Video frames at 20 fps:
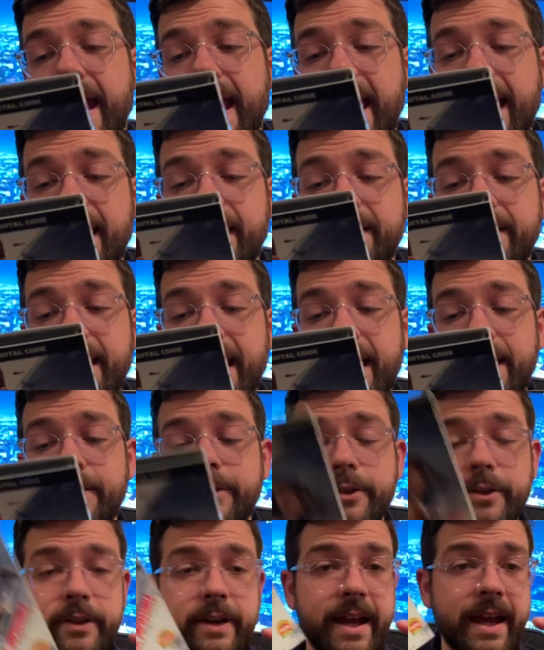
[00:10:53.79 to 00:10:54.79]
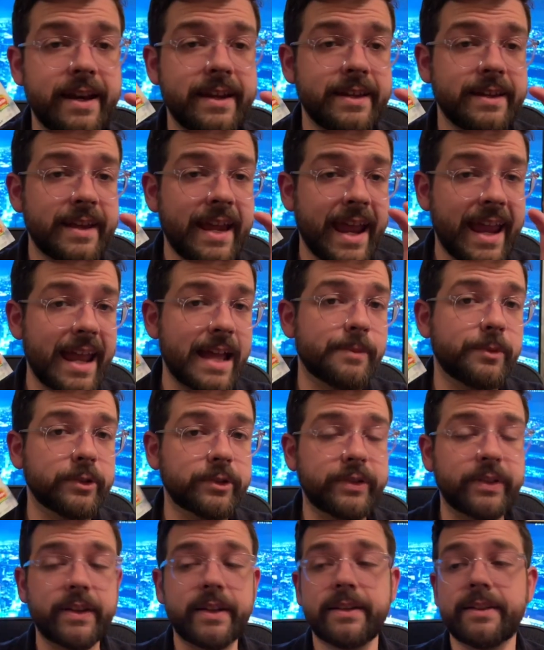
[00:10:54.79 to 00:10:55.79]
and editor Eddie
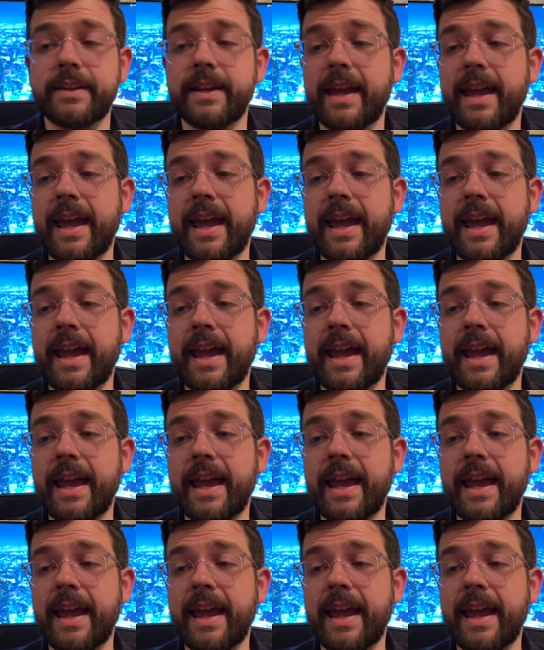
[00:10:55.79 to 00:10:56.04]
Hamilton,